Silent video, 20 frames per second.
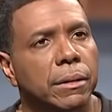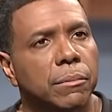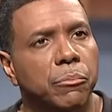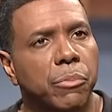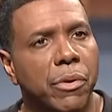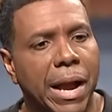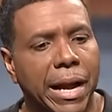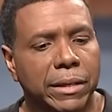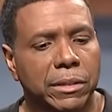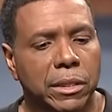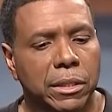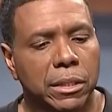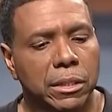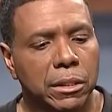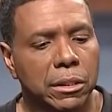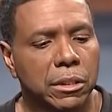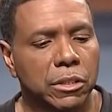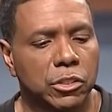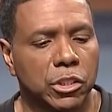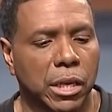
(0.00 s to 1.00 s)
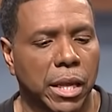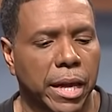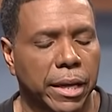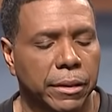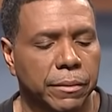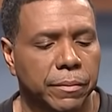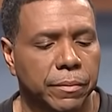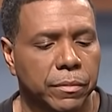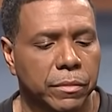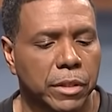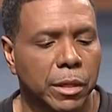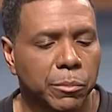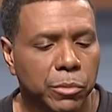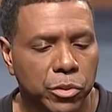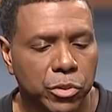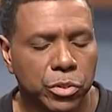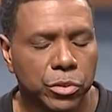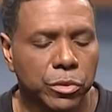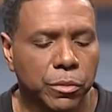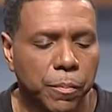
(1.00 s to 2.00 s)
practically looks like. Number
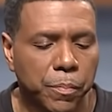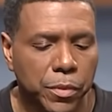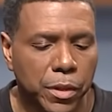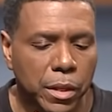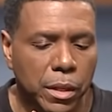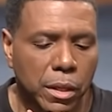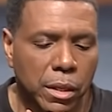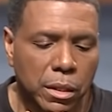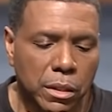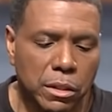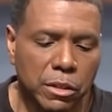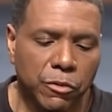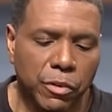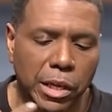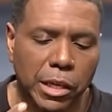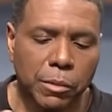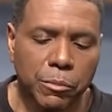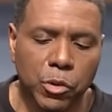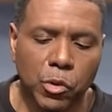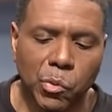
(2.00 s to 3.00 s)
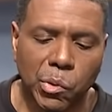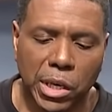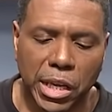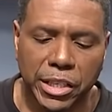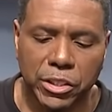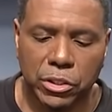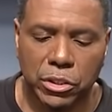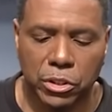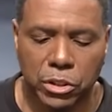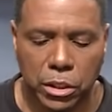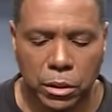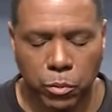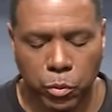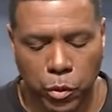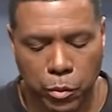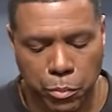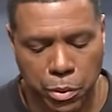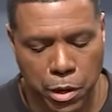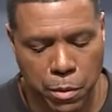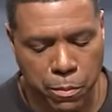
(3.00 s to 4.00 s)
two, develop new relationships
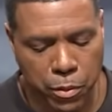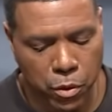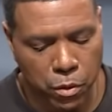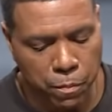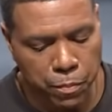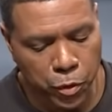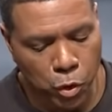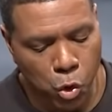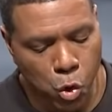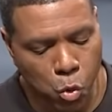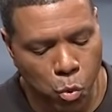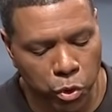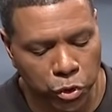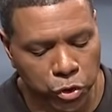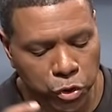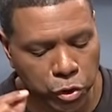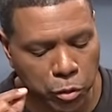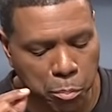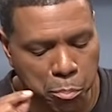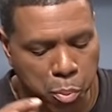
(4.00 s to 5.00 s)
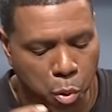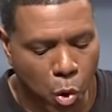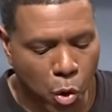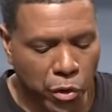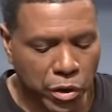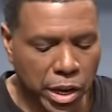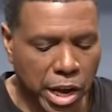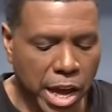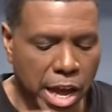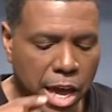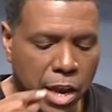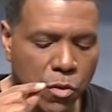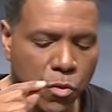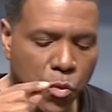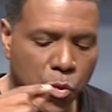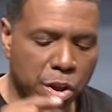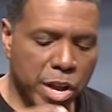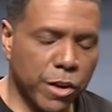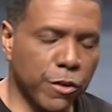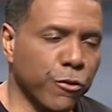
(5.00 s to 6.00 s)
with people who will support and
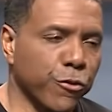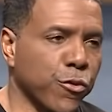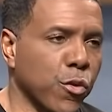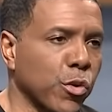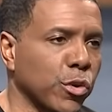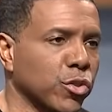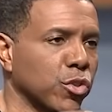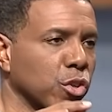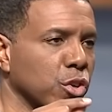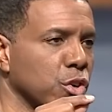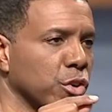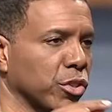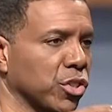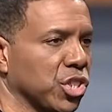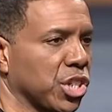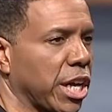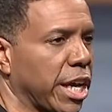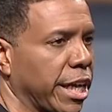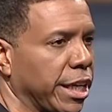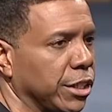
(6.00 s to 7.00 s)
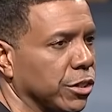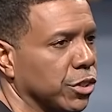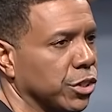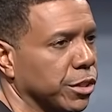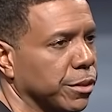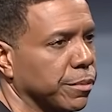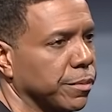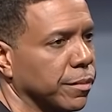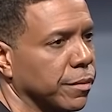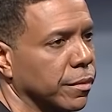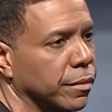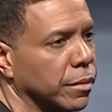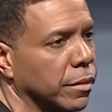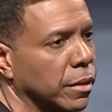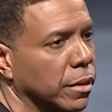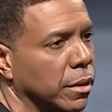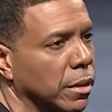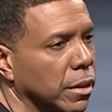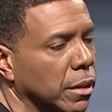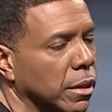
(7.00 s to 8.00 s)
reinforce your change.
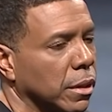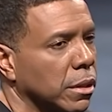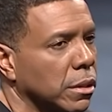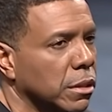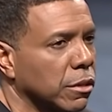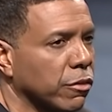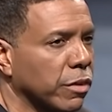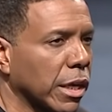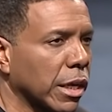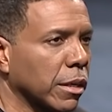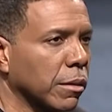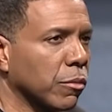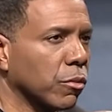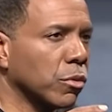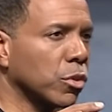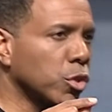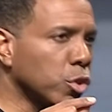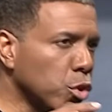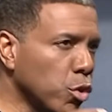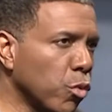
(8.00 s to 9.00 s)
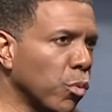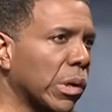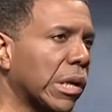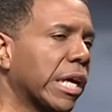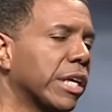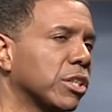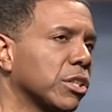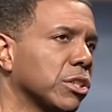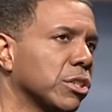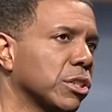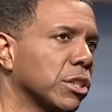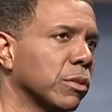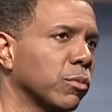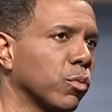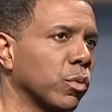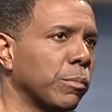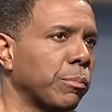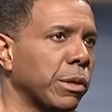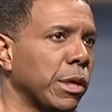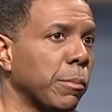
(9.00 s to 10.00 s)
Develop new relationships
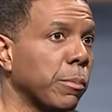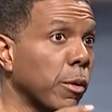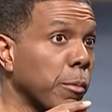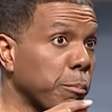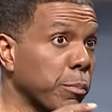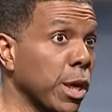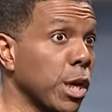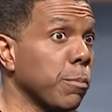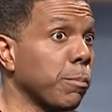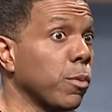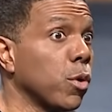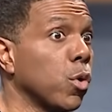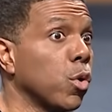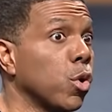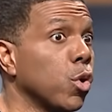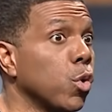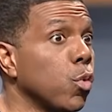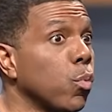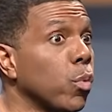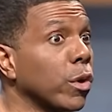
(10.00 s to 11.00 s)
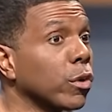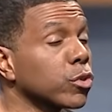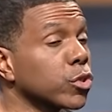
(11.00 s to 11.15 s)
with people who will